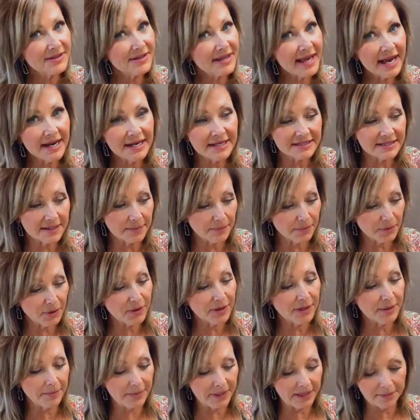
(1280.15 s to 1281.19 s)
So that is a
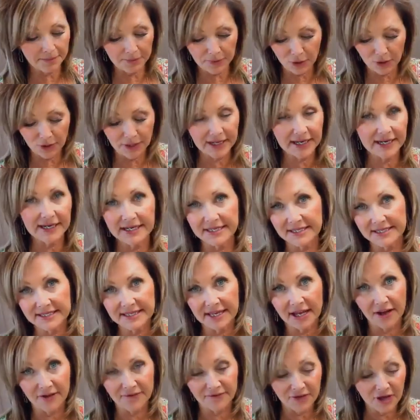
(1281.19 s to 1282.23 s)
pretty big perk in
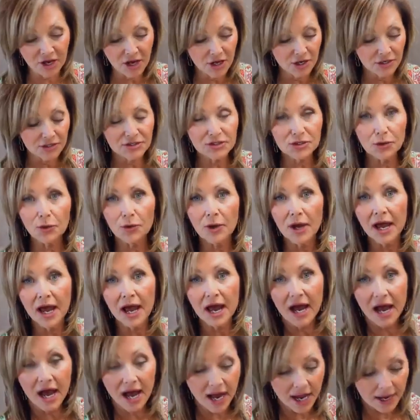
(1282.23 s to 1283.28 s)
itself. So
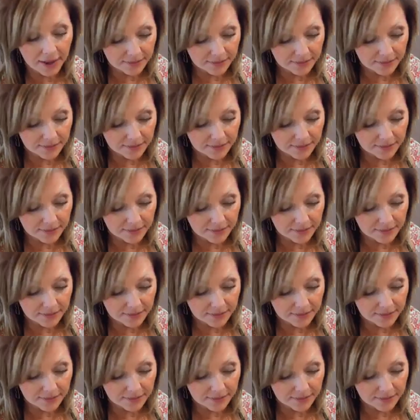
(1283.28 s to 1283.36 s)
